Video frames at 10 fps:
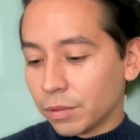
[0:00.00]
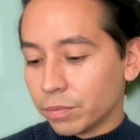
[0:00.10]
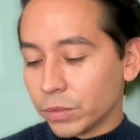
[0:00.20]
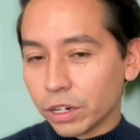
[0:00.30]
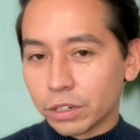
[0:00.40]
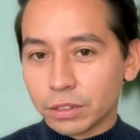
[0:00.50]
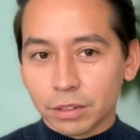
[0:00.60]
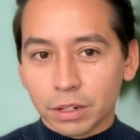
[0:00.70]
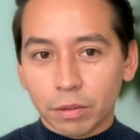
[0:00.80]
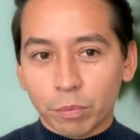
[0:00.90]
So
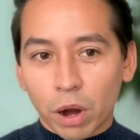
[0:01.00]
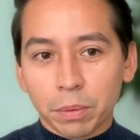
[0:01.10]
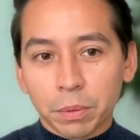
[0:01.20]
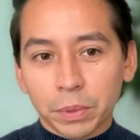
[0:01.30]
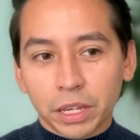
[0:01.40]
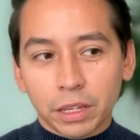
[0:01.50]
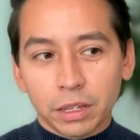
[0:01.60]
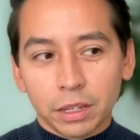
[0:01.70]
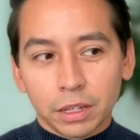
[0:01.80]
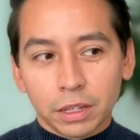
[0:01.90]

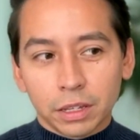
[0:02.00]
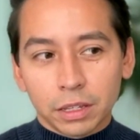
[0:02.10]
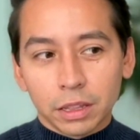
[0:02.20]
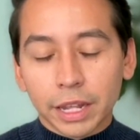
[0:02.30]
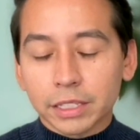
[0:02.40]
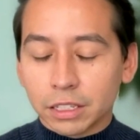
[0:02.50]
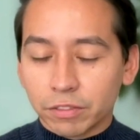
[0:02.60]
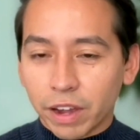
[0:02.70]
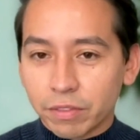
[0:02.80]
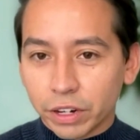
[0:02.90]
probably less than
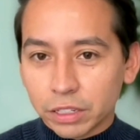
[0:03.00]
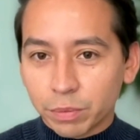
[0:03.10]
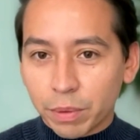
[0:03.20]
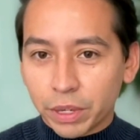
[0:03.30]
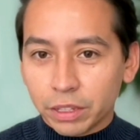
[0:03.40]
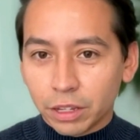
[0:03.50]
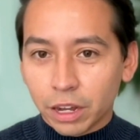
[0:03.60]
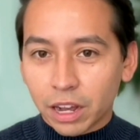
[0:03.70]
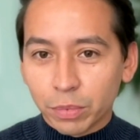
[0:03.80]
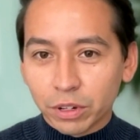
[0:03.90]
5 years, maybe
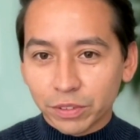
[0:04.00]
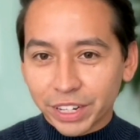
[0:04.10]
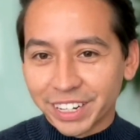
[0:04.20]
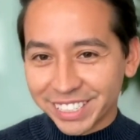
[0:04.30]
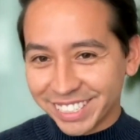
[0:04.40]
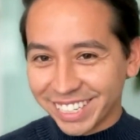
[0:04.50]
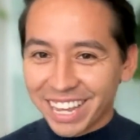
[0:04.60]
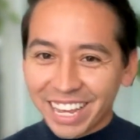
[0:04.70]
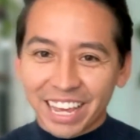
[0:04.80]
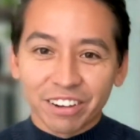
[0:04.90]
a couple of years.
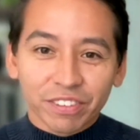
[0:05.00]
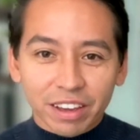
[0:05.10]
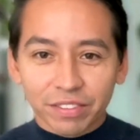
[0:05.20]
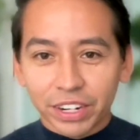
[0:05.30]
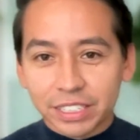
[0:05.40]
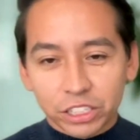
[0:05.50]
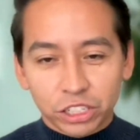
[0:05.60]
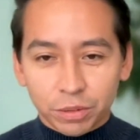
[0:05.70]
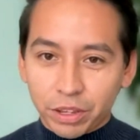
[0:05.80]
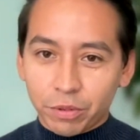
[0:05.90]
In 5 years, that
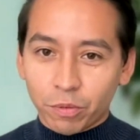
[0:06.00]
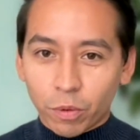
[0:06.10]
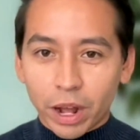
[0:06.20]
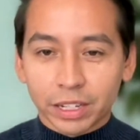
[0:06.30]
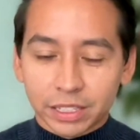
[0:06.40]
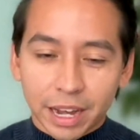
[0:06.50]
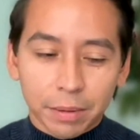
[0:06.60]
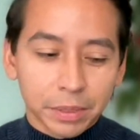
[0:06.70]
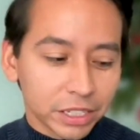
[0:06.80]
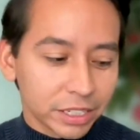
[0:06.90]
should be well
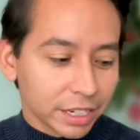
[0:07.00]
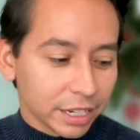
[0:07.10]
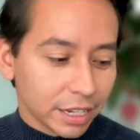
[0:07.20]
established.